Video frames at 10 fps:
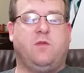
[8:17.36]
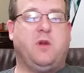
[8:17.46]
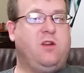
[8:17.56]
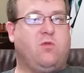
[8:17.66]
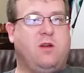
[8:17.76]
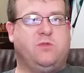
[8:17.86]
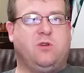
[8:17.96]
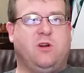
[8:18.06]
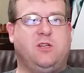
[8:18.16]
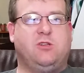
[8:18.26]
everybody
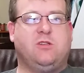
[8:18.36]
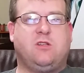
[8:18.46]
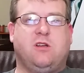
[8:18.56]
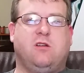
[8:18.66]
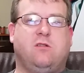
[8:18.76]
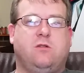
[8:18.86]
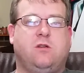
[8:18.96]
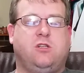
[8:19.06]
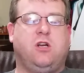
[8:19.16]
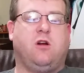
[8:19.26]
revs their engines to
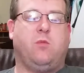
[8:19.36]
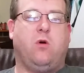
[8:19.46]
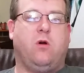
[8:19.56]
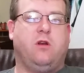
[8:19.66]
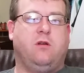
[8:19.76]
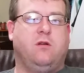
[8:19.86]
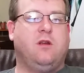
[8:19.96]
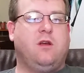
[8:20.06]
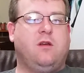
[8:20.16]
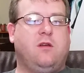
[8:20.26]
cheer them on, and
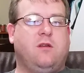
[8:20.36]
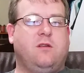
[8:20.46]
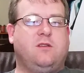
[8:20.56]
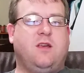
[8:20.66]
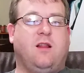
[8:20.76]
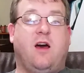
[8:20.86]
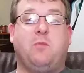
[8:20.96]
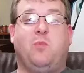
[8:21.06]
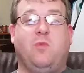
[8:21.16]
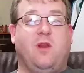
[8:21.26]
you see a lot
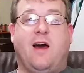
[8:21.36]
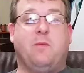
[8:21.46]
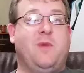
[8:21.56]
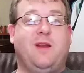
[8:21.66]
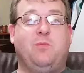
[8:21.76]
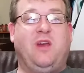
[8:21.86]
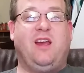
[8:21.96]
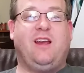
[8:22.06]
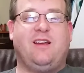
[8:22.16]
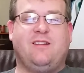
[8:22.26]
of men in
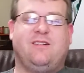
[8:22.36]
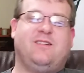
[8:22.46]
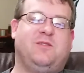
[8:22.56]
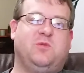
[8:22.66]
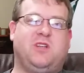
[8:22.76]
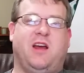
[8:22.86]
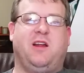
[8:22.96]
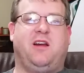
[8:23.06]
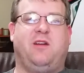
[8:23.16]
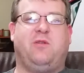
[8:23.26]
pink, which
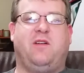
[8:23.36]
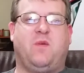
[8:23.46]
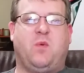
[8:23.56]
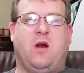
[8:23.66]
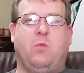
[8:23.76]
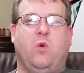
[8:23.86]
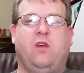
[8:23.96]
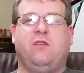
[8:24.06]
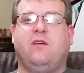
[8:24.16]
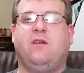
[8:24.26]
I don't have a problem
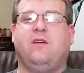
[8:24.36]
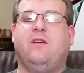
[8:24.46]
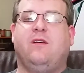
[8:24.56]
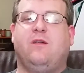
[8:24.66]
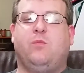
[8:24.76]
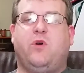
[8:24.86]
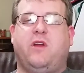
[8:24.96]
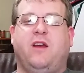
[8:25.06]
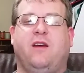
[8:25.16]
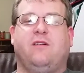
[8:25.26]
with.
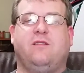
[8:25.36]
But